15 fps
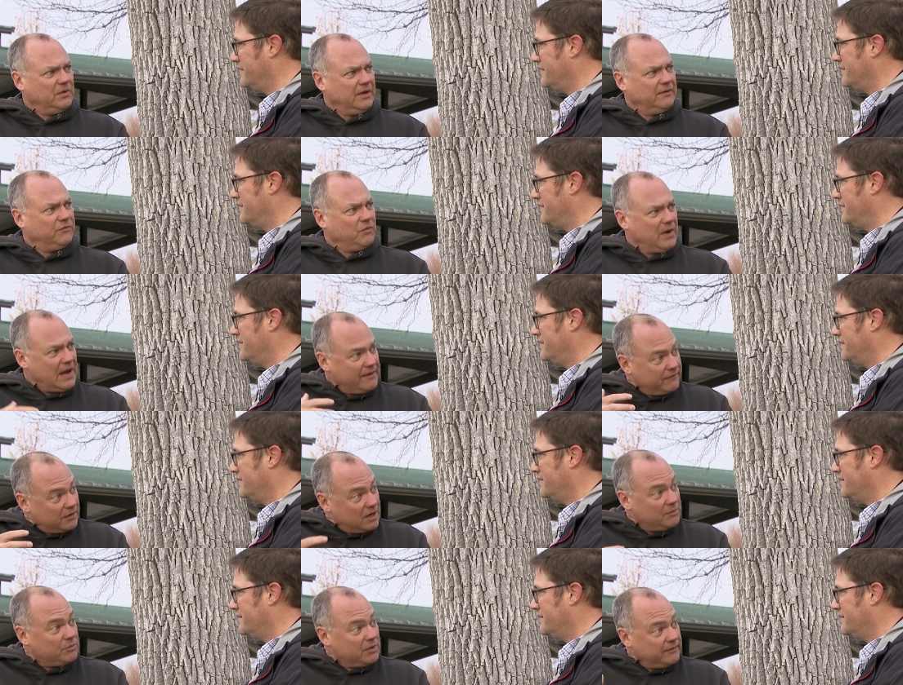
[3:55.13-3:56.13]
Speaker 1: if we have a
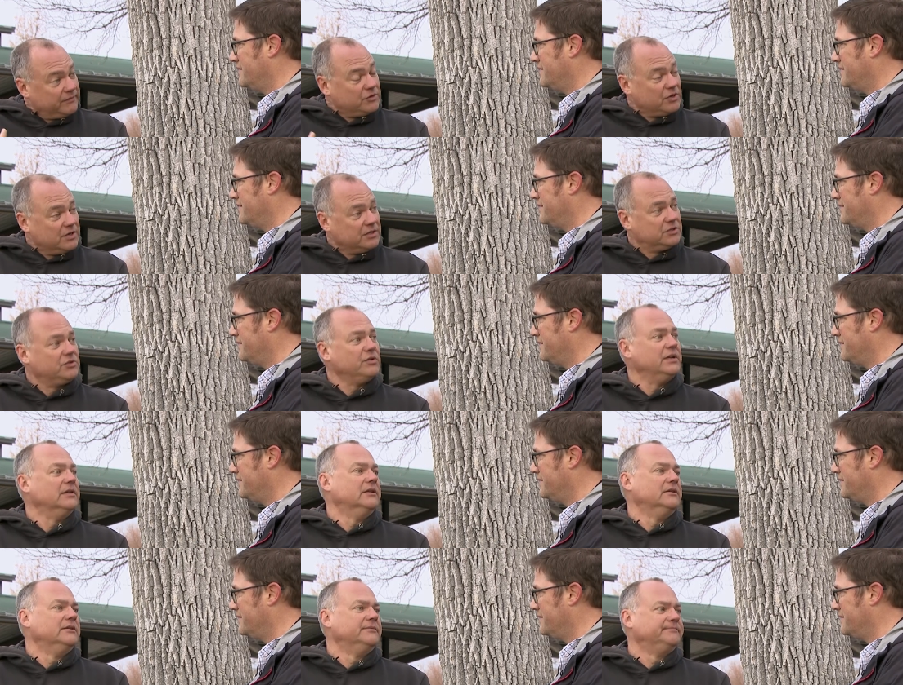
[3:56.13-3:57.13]
number of trees
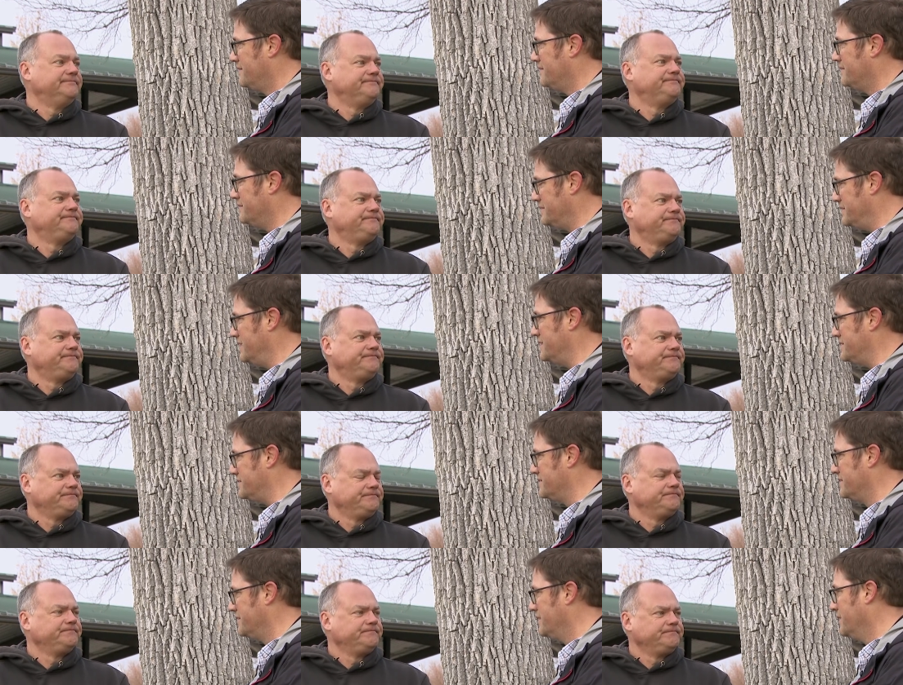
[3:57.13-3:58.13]
treated. Yes.
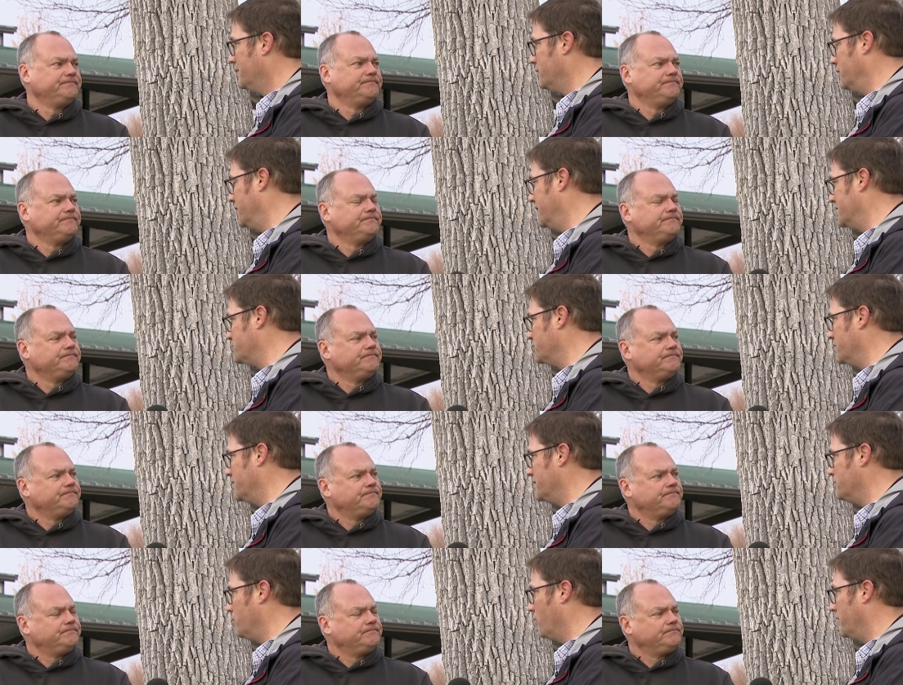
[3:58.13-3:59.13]
Speaker 2: Well, and that's really
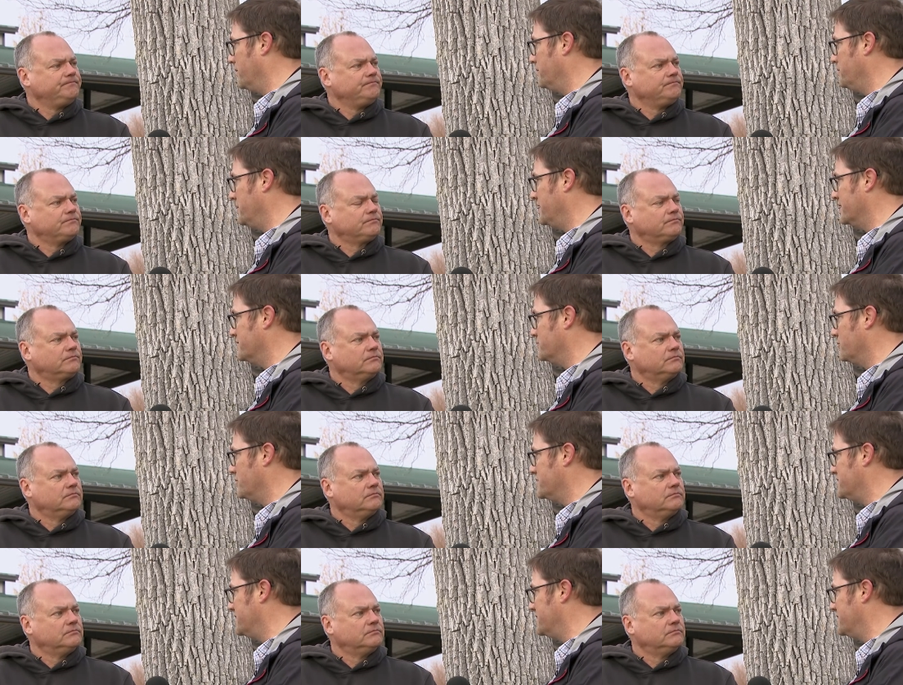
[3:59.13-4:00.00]
important because we're a